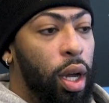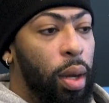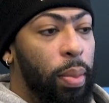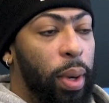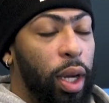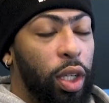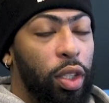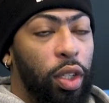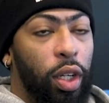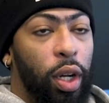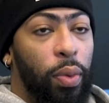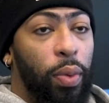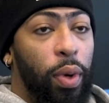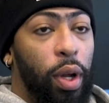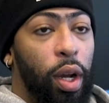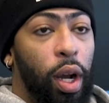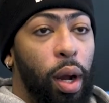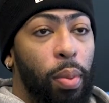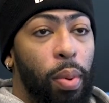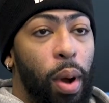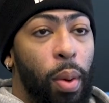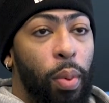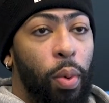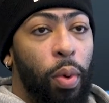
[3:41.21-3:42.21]
Make sure that we get
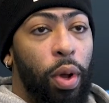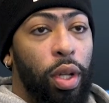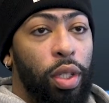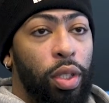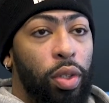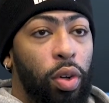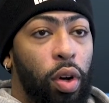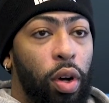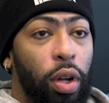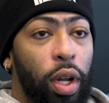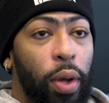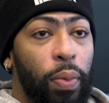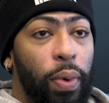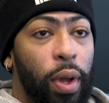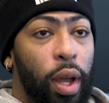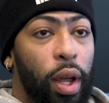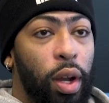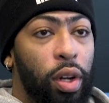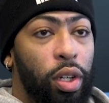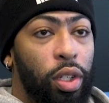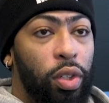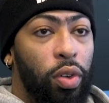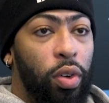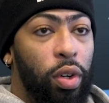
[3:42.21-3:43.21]
our proper rest, knowing that we
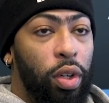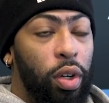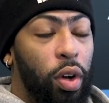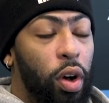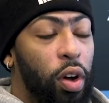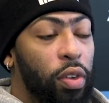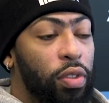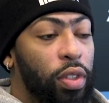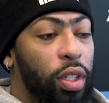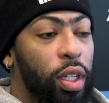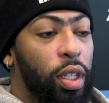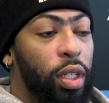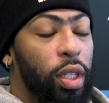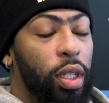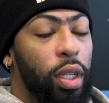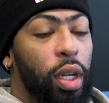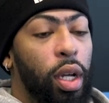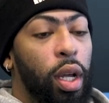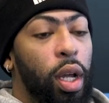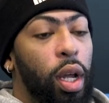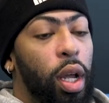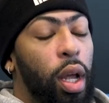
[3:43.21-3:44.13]
had a shortened off season,